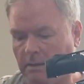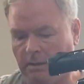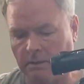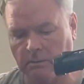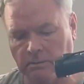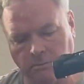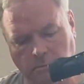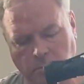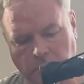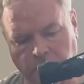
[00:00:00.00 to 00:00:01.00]
the little
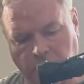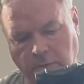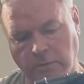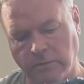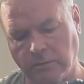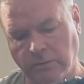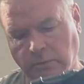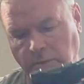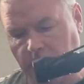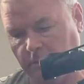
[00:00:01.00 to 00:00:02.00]
grub screws,
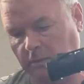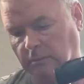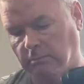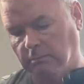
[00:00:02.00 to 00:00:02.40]
job done.